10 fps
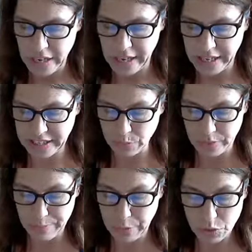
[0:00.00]
And he's
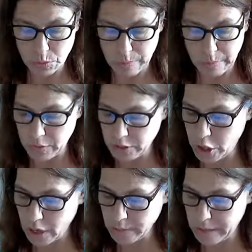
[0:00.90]
written books. Remember, we
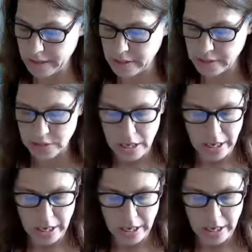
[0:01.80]
talked about this.